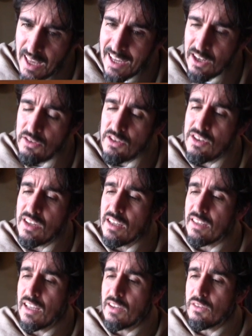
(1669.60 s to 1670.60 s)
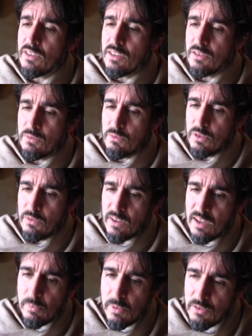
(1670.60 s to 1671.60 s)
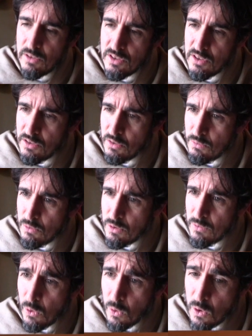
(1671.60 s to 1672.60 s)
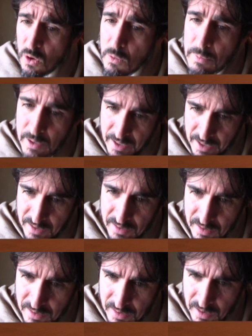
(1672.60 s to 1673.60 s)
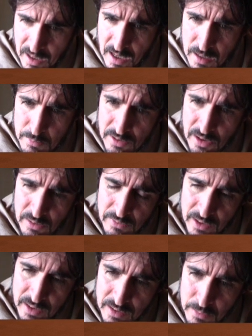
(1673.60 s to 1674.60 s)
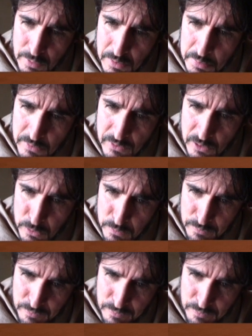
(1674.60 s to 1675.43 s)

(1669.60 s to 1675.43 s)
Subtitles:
And Krishna not only is the root of us, but Krishna is the root of all beings. Aham sarvasya prabhavo.